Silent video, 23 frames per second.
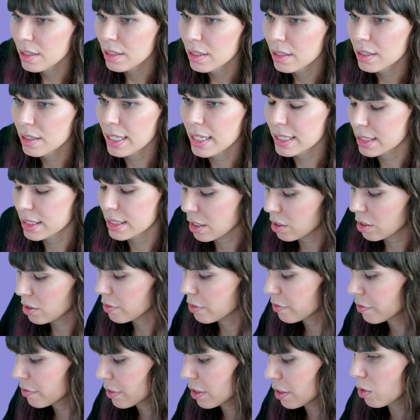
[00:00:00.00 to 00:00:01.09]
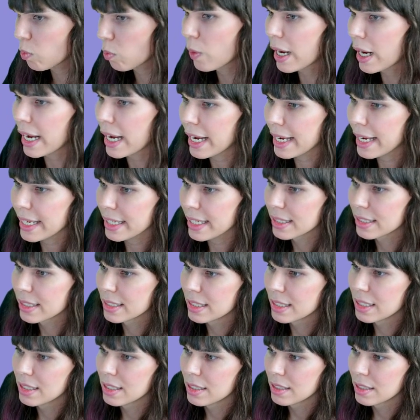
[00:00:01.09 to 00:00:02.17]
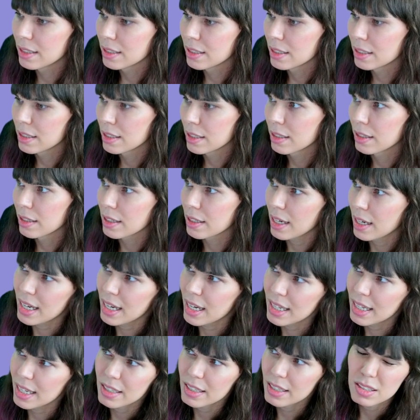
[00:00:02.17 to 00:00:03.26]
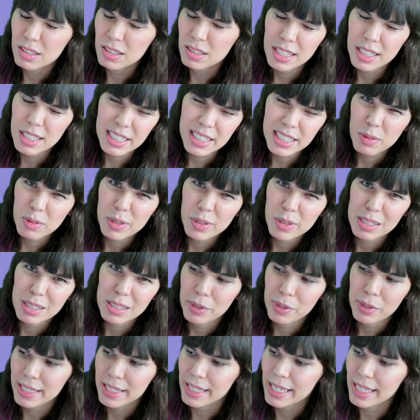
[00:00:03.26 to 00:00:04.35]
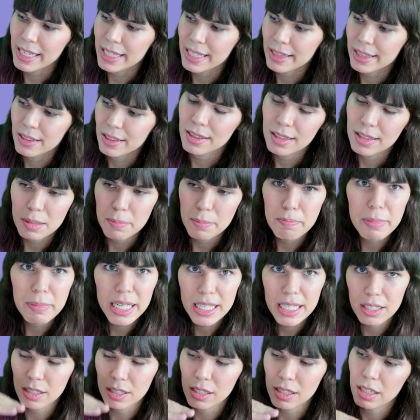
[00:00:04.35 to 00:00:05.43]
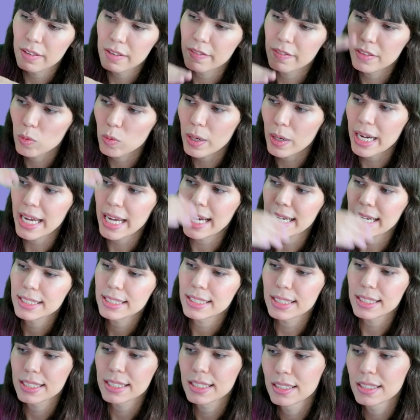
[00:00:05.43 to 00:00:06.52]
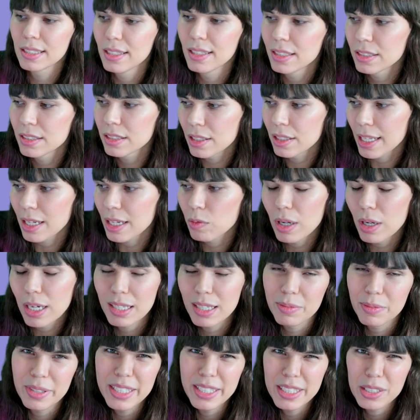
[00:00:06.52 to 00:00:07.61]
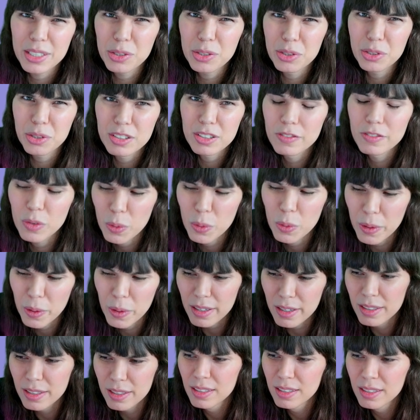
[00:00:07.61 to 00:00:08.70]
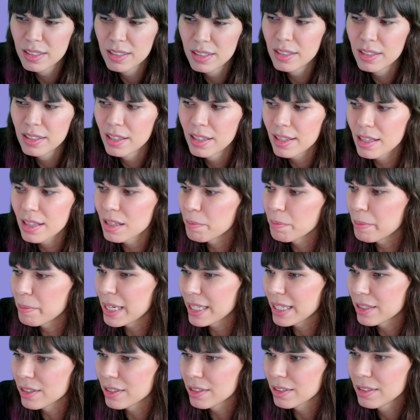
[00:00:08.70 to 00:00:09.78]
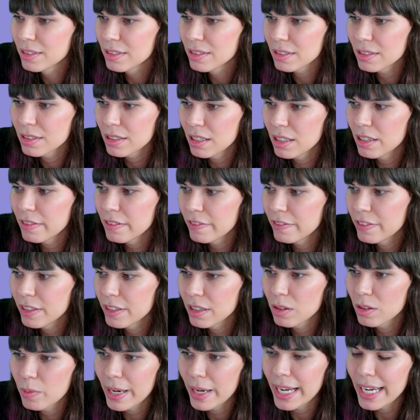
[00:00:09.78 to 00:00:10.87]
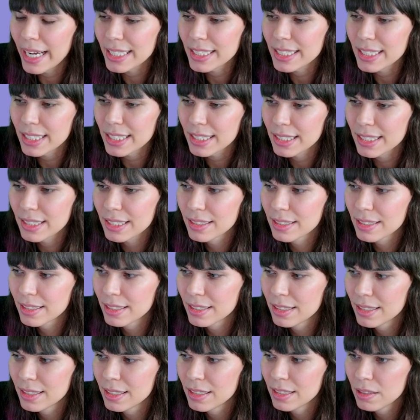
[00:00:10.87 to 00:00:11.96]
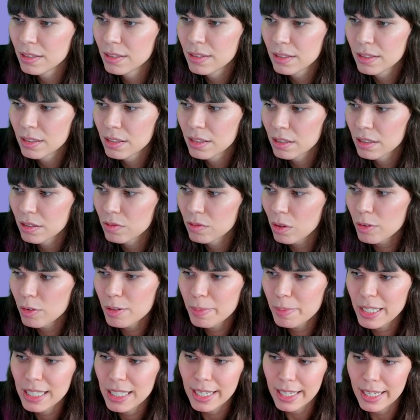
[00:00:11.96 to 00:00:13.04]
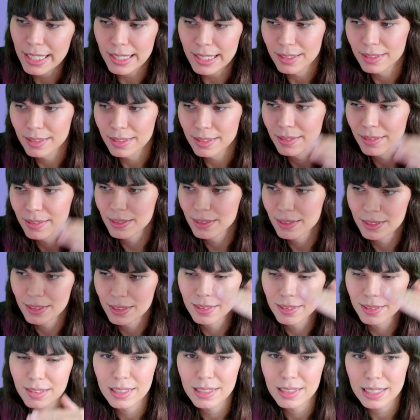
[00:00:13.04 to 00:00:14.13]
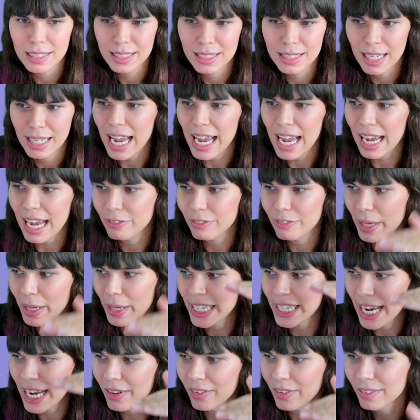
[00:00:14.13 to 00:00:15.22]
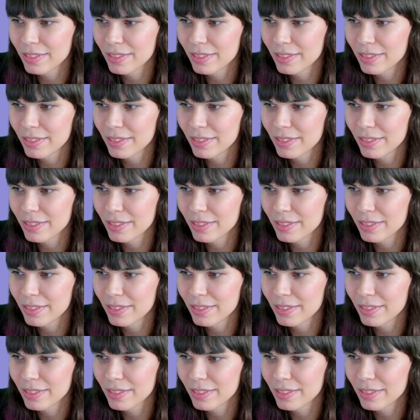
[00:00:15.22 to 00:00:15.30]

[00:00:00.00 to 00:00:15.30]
And so for the y, let's say we wanted to put it in middle of the y-axis. So like what could we use for the middle of the y-axis? What would be like halfway down?